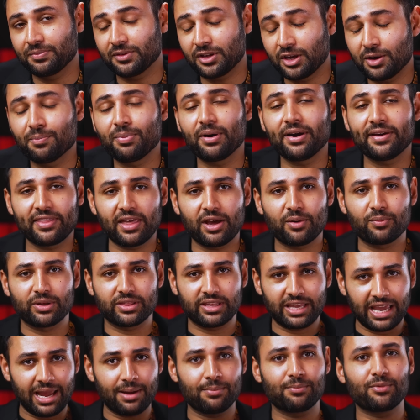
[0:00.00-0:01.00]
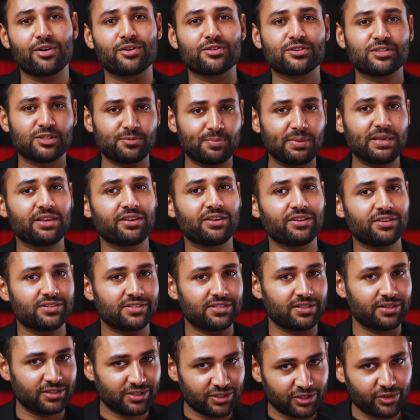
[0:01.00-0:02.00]
Combine that with cameras, speakers,
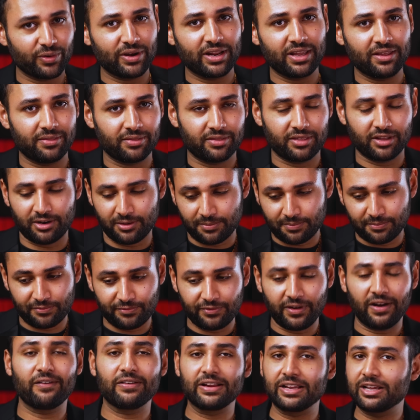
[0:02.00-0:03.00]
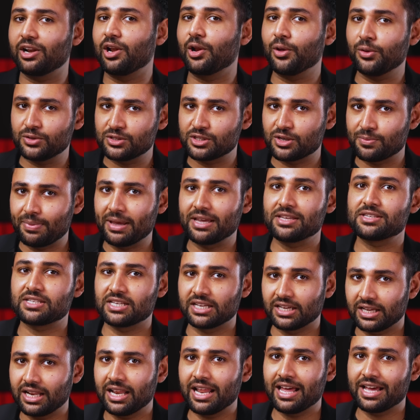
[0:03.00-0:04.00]
and a screen that are very close to best
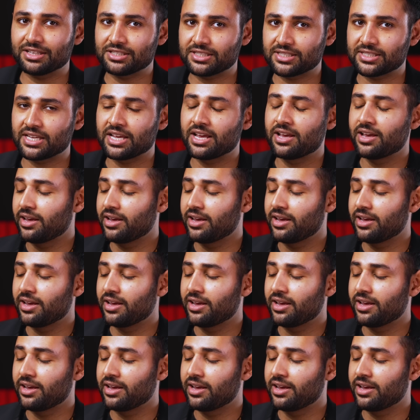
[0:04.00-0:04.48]
in class,